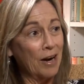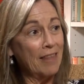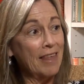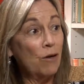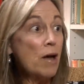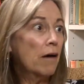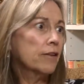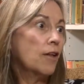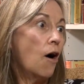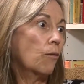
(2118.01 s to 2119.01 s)
and I think we have
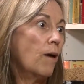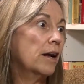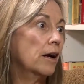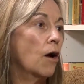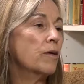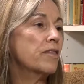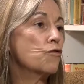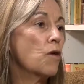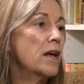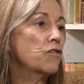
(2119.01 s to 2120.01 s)
a long way to go with the
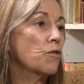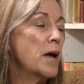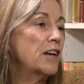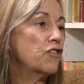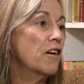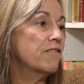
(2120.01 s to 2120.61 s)
transformation